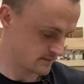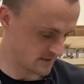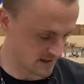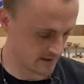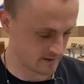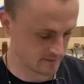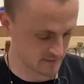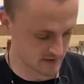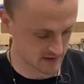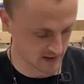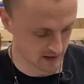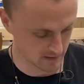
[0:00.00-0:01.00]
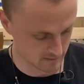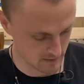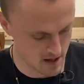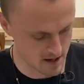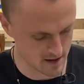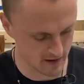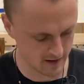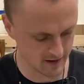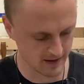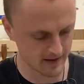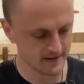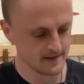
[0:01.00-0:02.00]
There, stay.
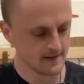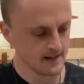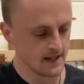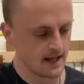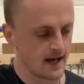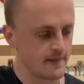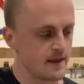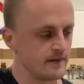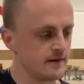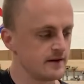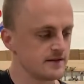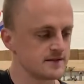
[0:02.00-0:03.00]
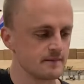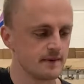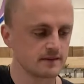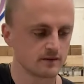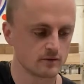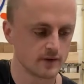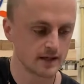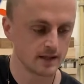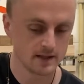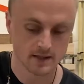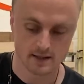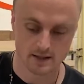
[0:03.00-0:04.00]
And then there is a metal
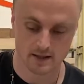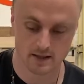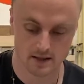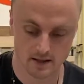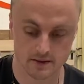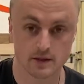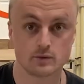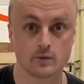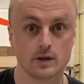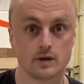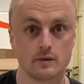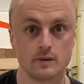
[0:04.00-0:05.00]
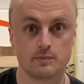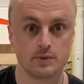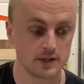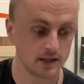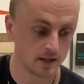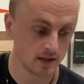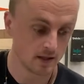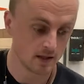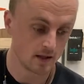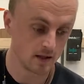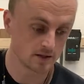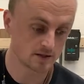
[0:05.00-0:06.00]
ring that we're gonna be putting
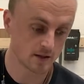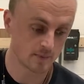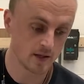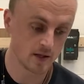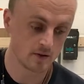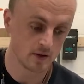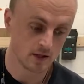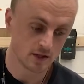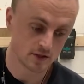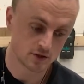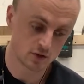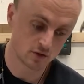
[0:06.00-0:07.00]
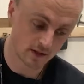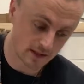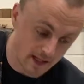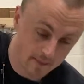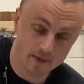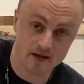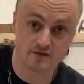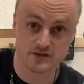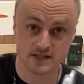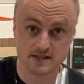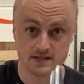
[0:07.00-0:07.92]
on top here to clamp everything